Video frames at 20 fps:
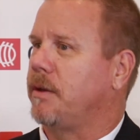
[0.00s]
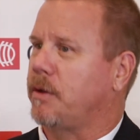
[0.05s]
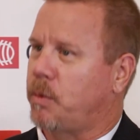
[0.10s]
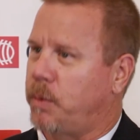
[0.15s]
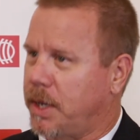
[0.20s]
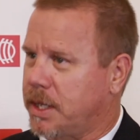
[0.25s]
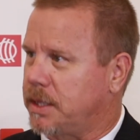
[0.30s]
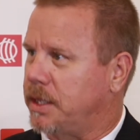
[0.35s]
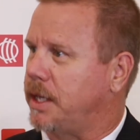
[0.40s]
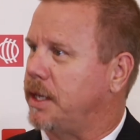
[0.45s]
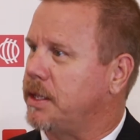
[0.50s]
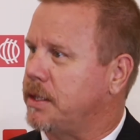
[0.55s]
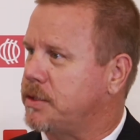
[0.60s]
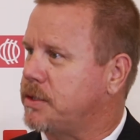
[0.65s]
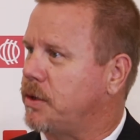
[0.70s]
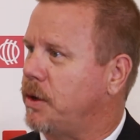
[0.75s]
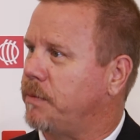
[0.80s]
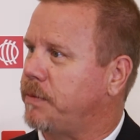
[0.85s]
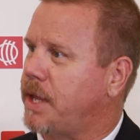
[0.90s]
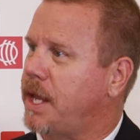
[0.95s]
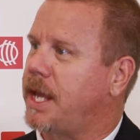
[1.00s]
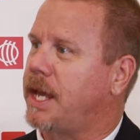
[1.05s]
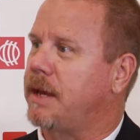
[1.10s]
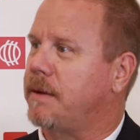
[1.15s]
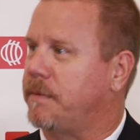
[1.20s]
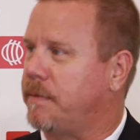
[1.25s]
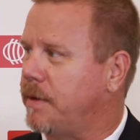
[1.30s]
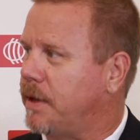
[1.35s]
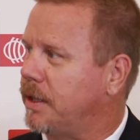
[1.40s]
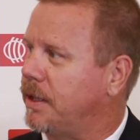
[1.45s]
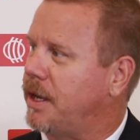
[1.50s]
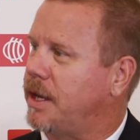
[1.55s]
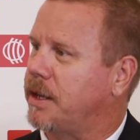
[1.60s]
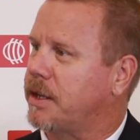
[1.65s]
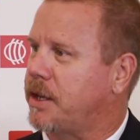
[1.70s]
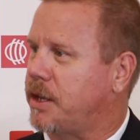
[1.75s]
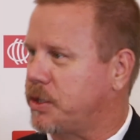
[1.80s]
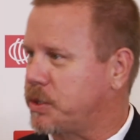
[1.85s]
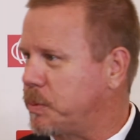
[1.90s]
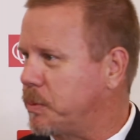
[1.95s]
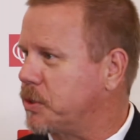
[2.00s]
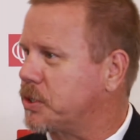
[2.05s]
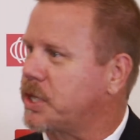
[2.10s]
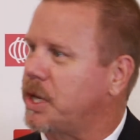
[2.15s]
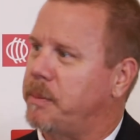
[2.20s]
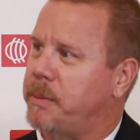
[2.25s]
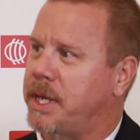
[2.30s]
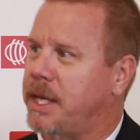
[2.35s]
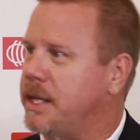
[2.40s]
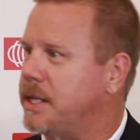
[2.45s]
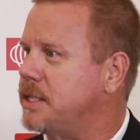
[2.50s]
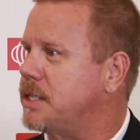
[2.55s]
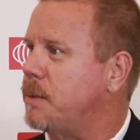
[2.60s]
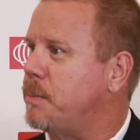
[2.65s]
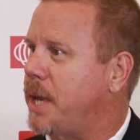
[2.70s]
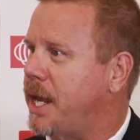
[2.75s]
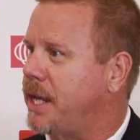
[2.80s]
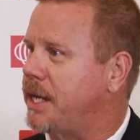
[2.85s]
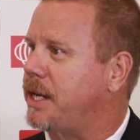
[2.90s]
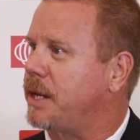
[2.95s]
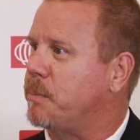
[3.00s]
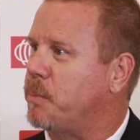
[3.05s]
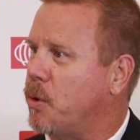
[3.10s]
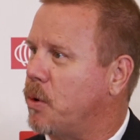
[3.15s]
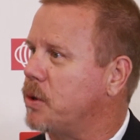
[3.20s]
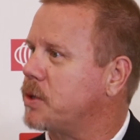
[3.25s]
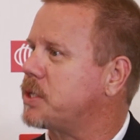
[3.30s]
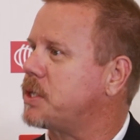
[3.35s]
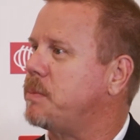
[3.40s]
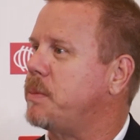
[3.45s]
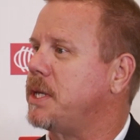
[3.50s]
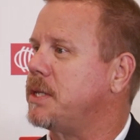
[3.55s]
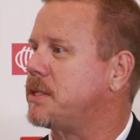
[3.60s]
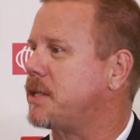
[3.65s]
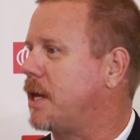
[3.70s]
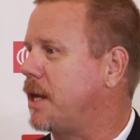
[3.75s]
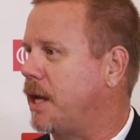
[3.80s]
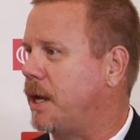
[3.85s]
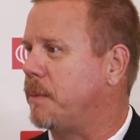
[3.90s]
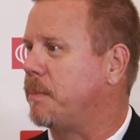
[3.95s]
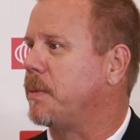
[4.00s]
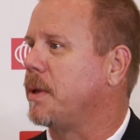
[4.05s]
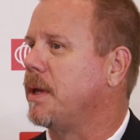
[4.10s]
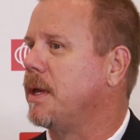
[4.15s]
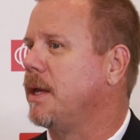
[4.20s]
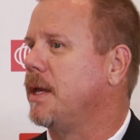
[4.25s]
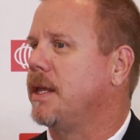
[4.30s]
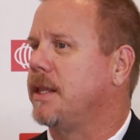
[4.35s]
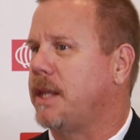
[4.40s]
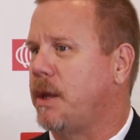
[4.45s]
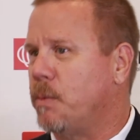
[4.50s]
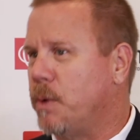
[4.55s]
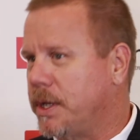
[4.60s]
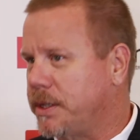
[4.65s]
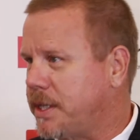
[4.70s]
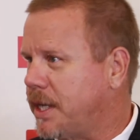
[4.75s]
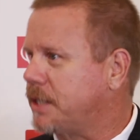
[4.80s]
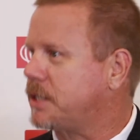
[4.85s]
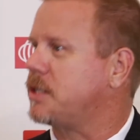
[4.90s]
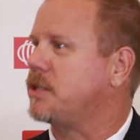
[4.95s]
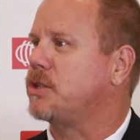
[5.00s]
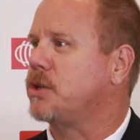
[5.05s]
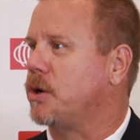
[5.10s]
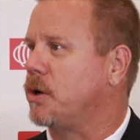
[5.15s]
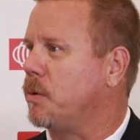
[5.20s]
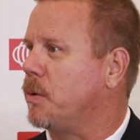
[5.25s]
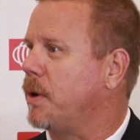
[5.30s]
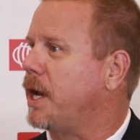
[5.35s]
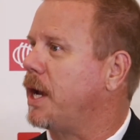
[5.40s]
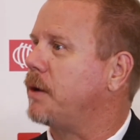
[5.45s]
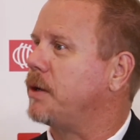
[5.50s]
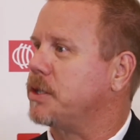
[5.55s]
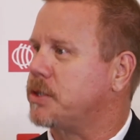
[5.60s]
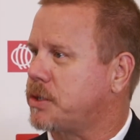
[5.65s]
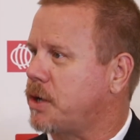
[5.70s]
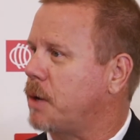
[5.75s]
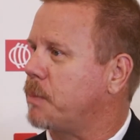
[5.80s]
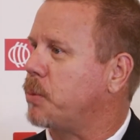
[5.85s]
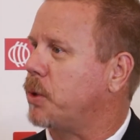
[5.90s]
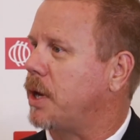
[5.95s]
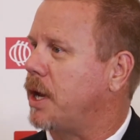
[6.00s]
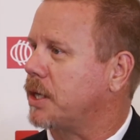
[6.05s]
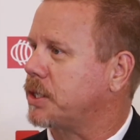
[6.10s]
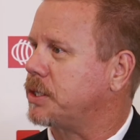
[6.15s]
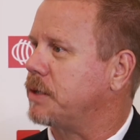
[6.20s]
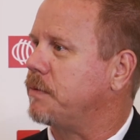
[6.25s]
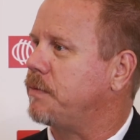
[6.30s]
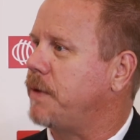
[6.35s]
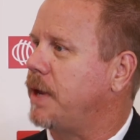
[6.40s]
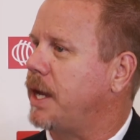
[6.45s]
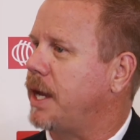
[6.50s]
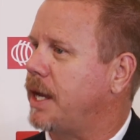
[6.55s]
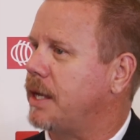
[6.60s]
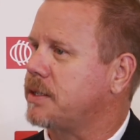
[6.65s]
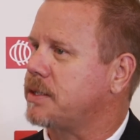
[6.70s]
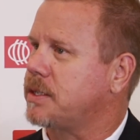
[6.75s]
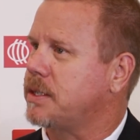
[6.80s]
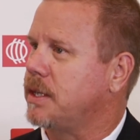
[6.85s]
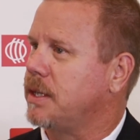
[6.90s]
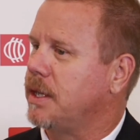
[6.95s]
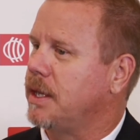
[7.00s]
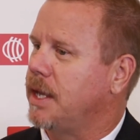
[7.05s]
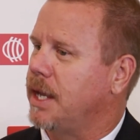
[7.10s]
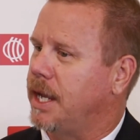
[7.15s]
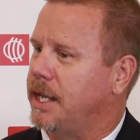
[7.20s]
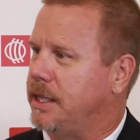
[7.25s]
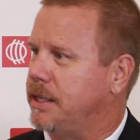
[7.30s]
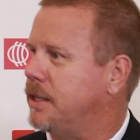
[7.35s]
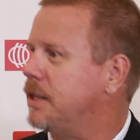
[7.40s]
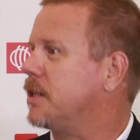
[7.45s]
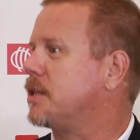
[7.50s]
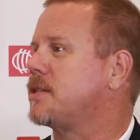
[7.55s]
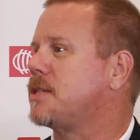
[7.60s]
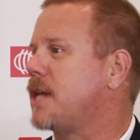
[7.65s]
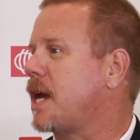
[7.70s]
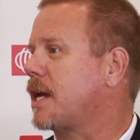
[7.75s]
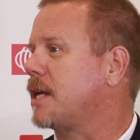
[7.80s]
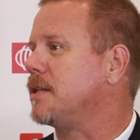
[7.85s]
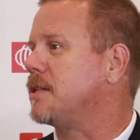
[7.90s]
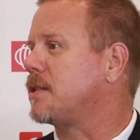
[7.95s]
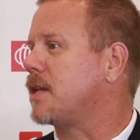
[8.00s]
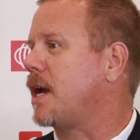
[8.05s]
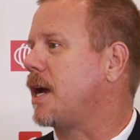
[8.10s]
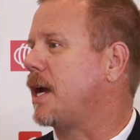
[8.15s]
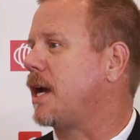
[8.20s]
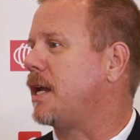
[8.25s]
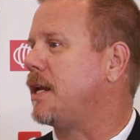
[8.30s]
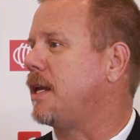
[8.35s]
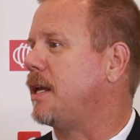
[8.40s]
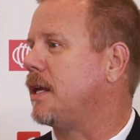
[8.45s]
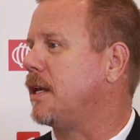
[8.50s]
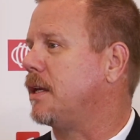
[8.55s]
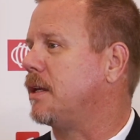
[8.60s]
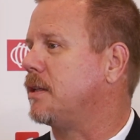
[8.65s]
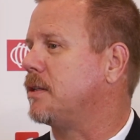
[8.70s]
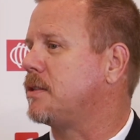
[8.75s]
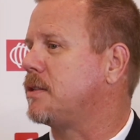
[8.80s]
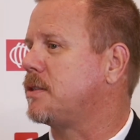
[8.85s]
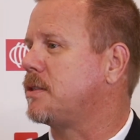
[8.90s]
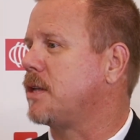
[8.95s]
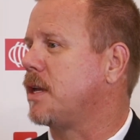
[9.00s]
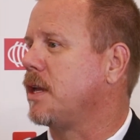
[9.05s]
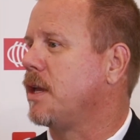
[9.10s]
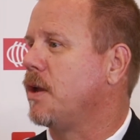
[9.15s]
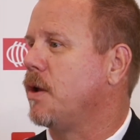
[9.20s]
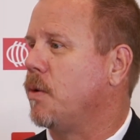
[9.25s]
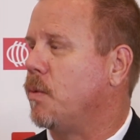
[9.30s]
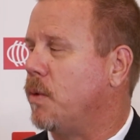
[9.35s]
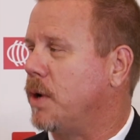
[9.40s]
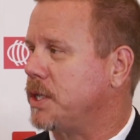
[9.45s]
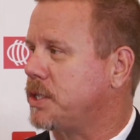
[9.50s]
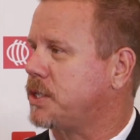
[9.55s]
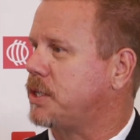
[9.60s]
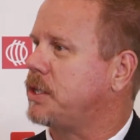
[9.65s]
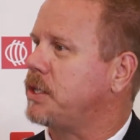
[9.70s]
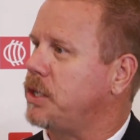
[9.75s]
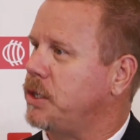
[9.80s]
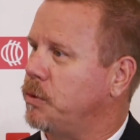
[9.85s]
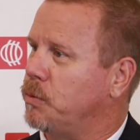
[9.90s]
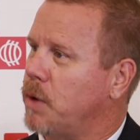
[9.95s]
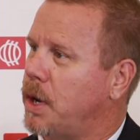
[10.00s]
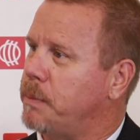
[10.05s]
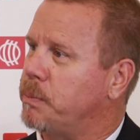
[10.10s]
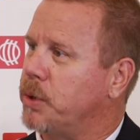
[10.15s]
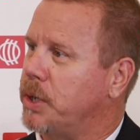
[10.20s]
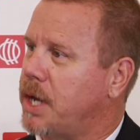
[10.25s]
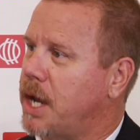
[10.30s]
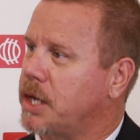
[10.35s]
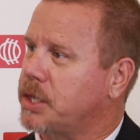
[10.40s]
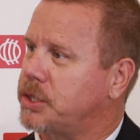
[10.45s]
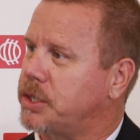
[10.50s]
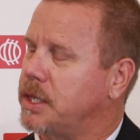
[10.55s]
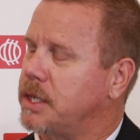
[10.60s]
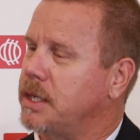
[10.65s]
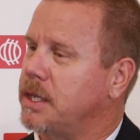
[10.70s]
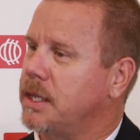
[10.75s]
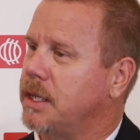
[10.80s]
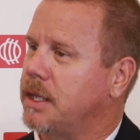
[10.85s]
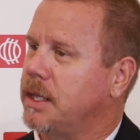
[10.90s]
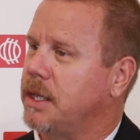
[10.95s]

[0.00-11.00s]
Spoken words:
quickly. So if they have a lot of customers coming in demanding boards to be set up, they want that to turn around and start production fast. And then the second side is, once you run production,